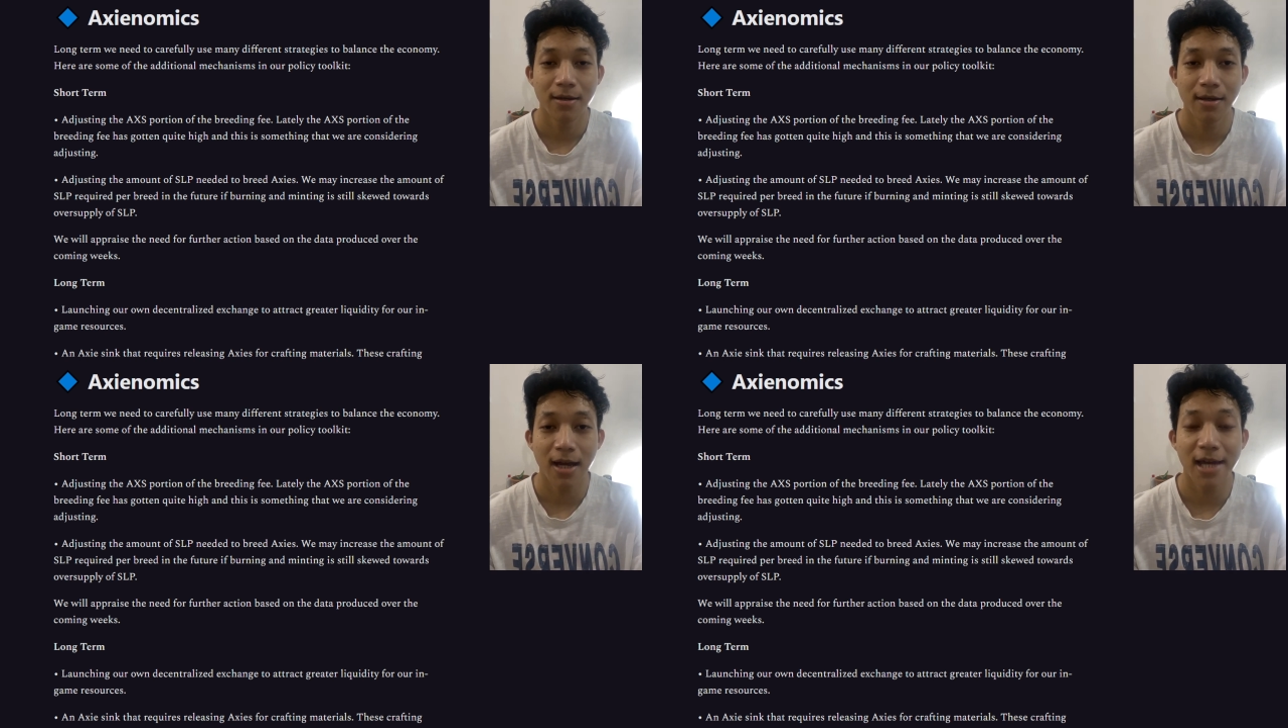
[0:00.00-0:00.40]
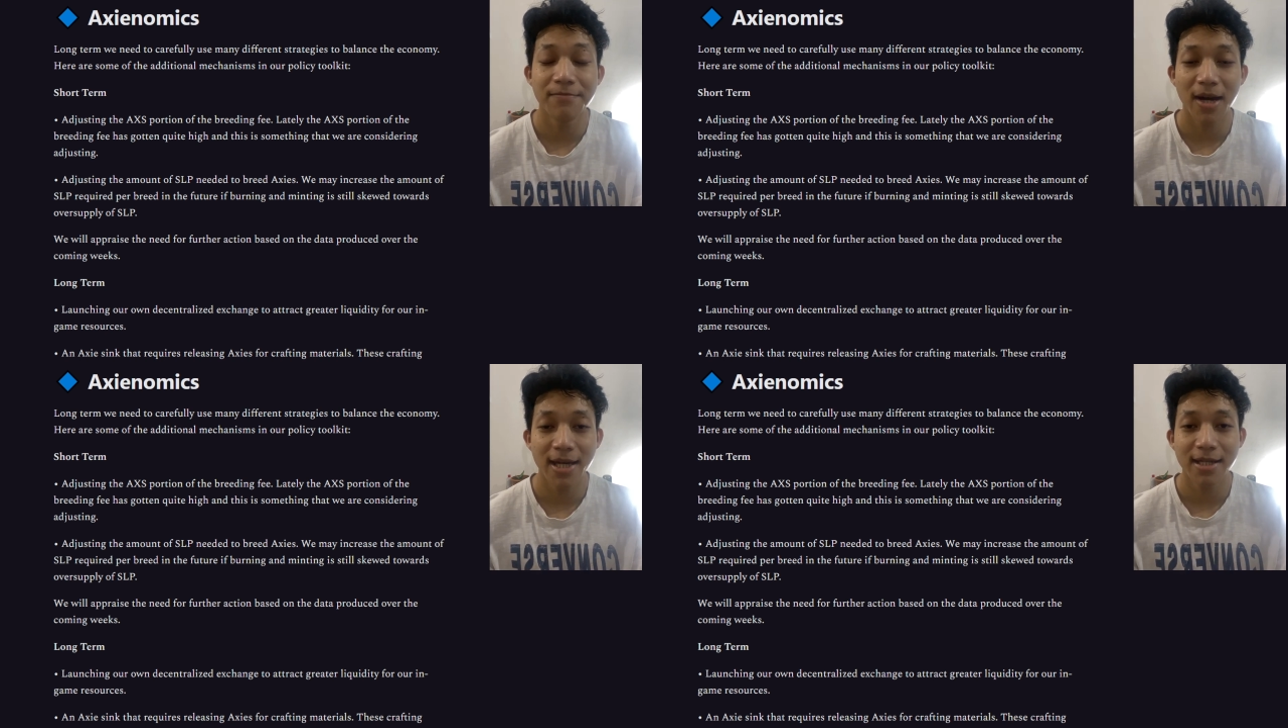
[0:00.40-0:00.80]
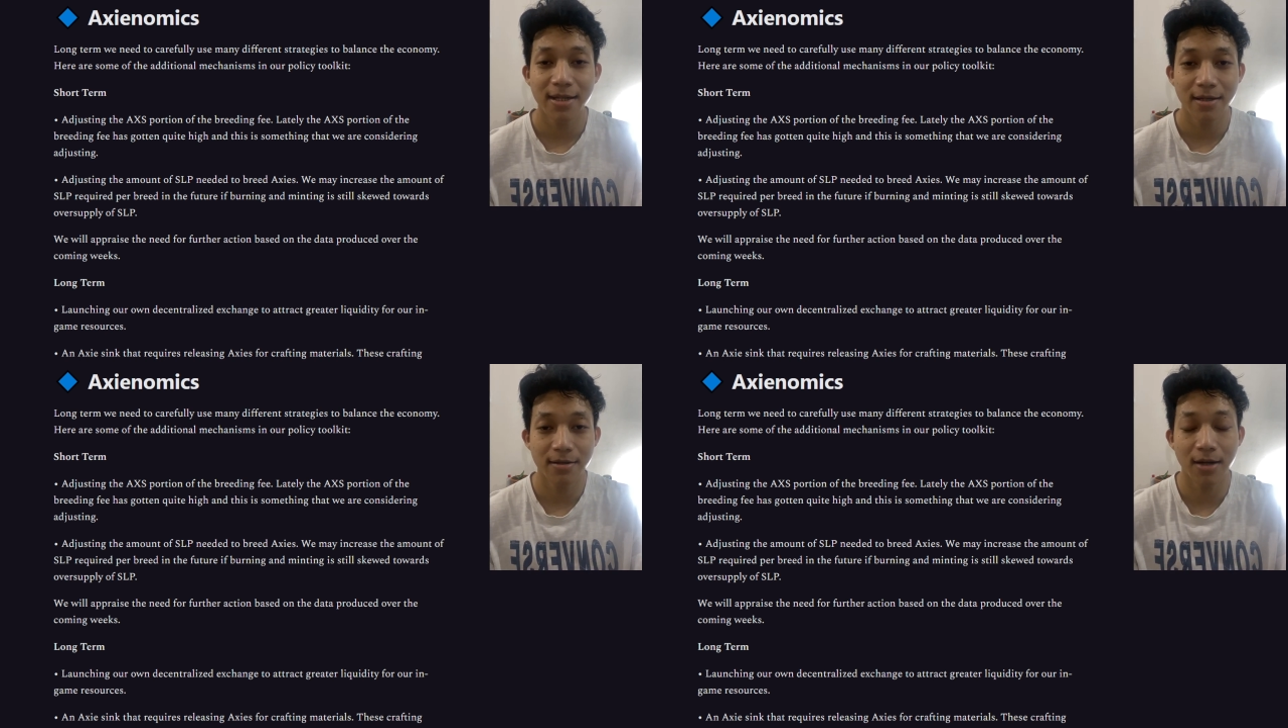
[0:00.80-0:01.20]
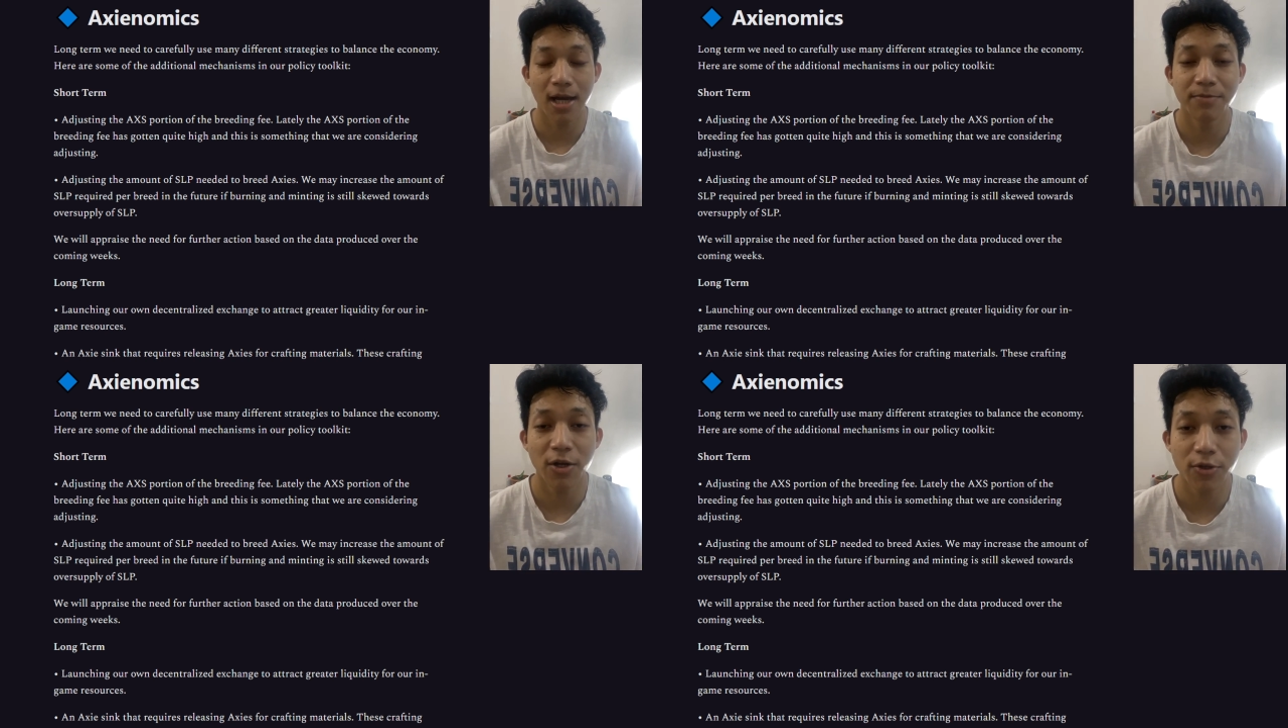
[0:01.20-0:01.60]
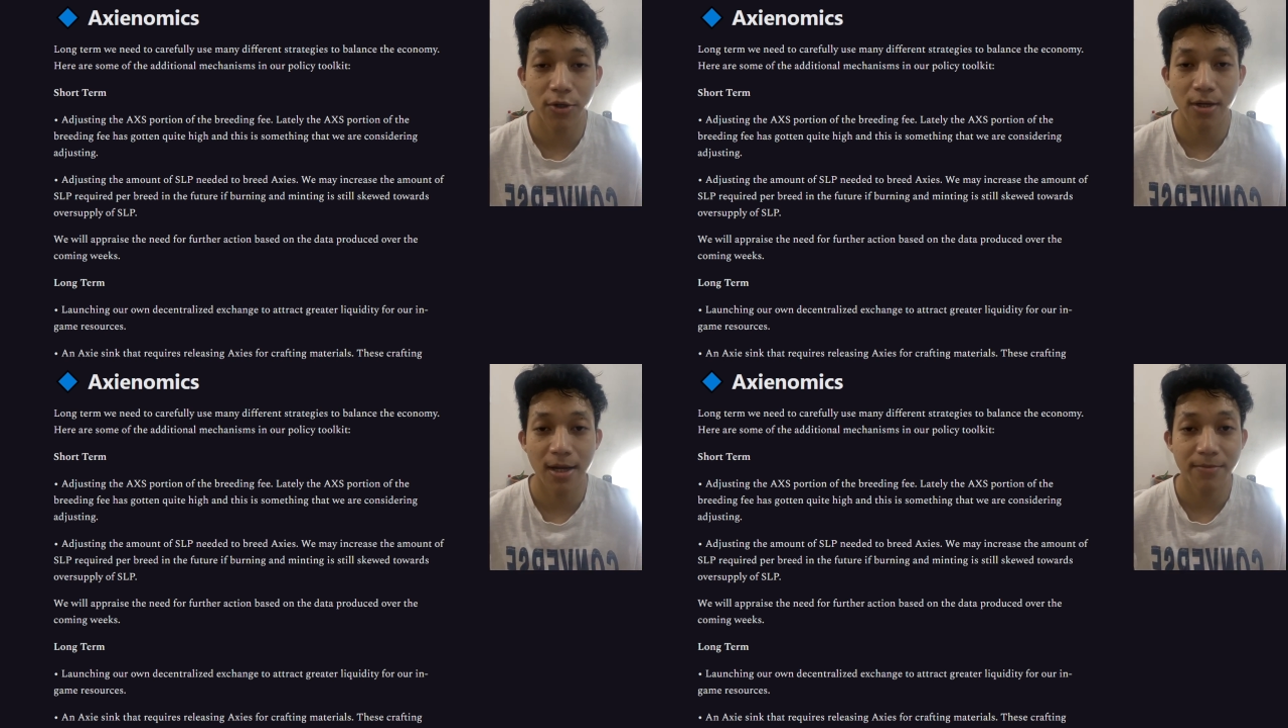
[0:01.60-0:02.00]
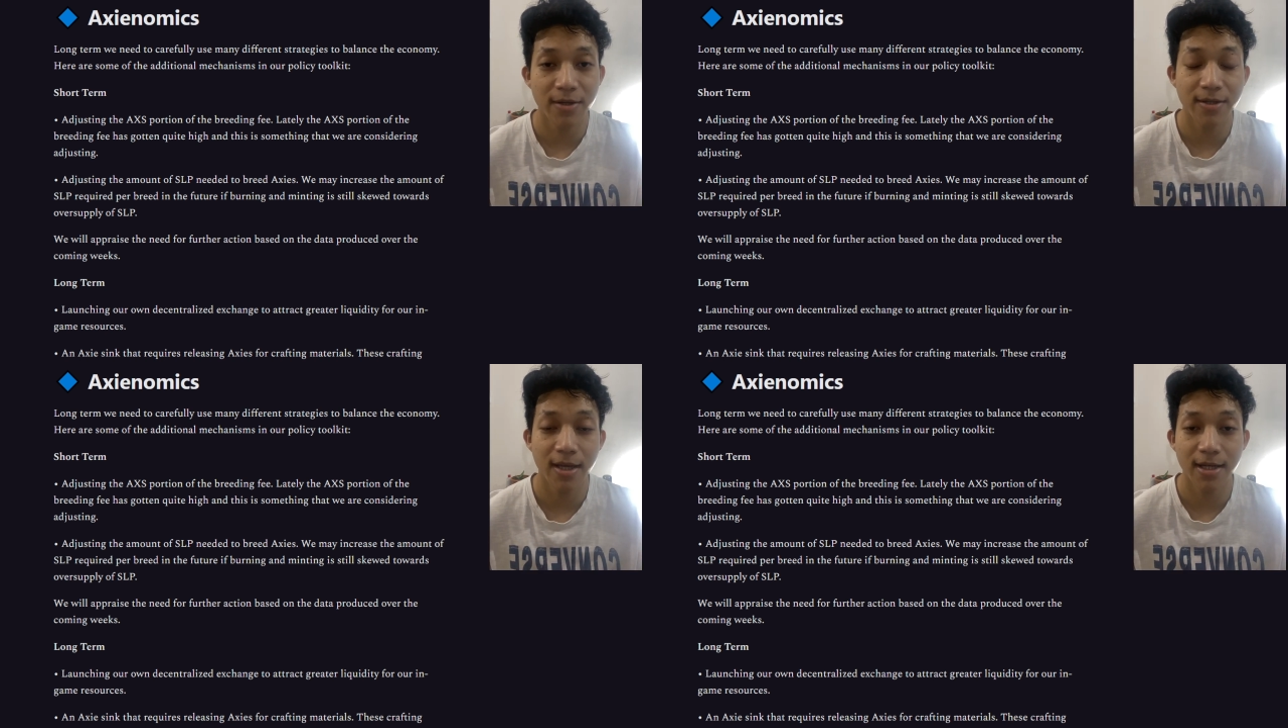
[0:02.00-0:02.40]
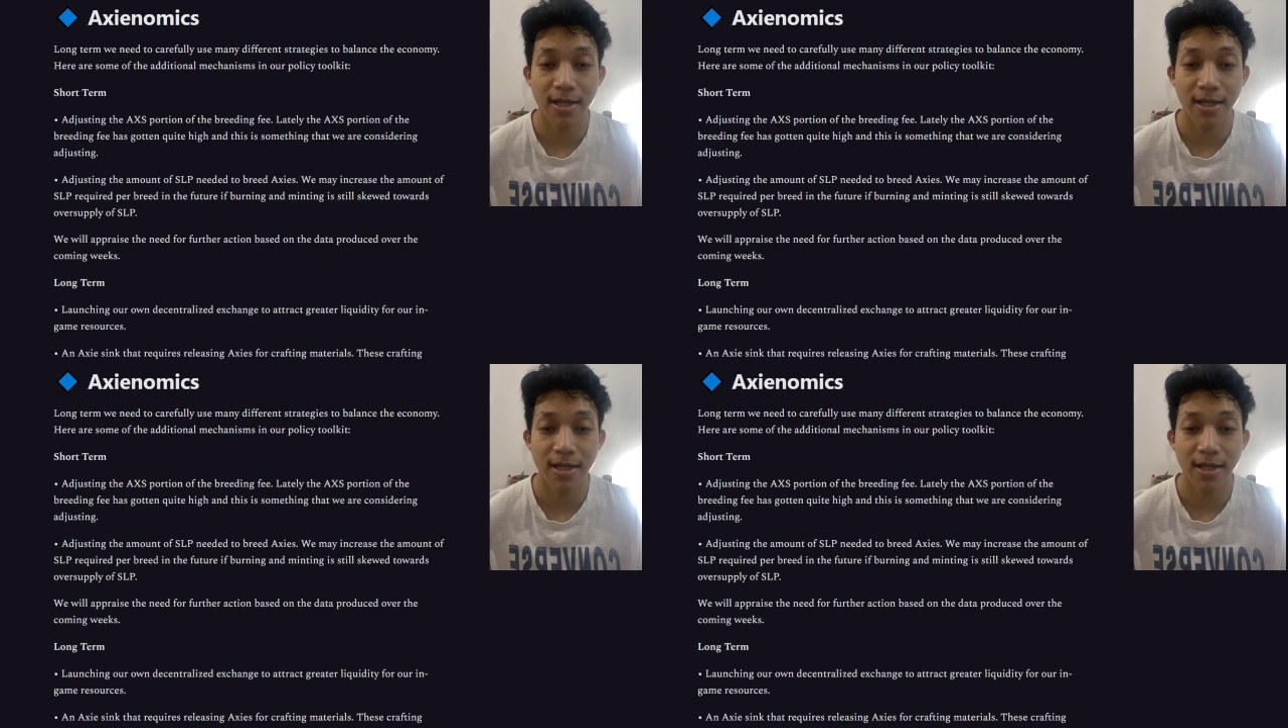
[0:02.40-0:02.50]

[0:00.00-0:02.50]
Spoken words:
I might. I'm not saying